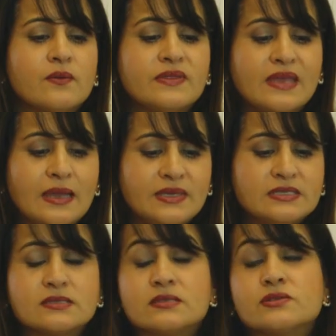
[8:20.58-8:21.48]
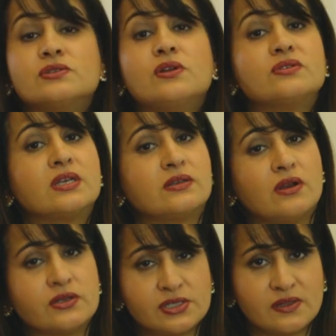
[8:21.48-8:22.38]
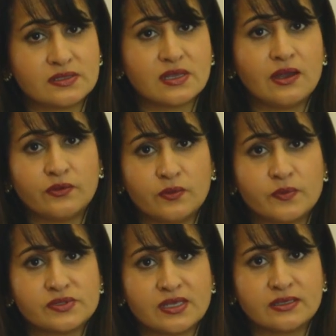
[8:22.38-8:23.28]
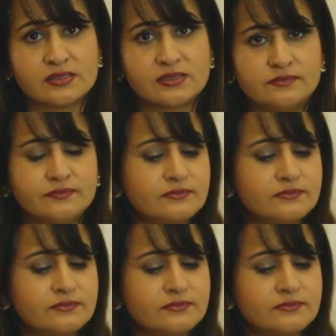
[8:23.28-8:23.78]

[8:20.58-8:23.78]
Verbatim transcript: What that means is there's no technology that's 100%.